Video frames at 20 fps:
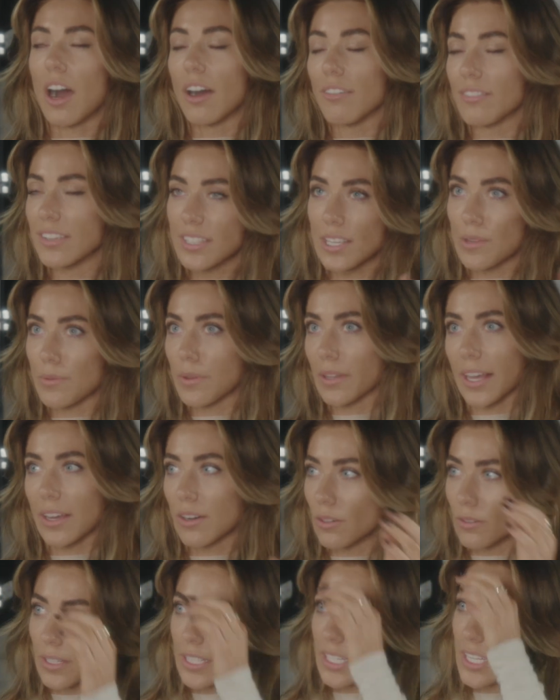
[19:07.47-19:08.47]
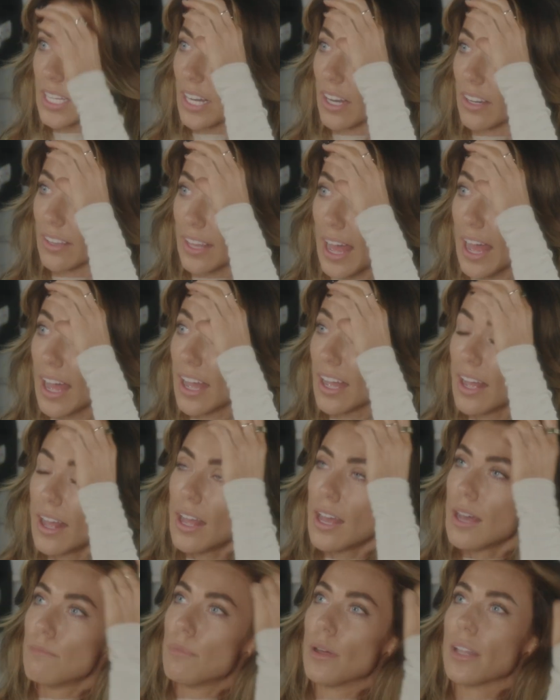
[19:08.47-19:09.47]
Obviously we like always hear that,
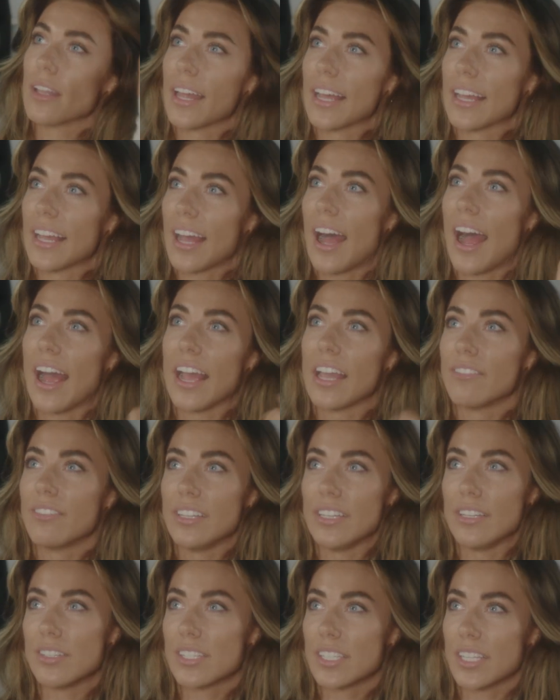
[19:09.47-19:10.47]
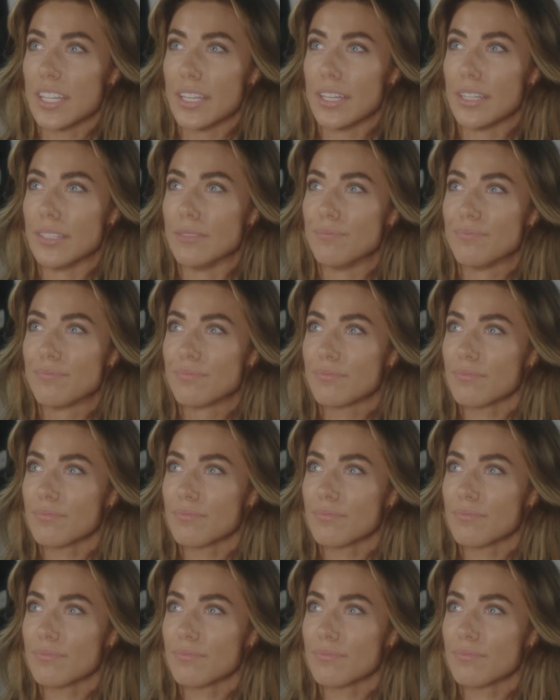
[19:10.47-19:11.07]
but like I even used to,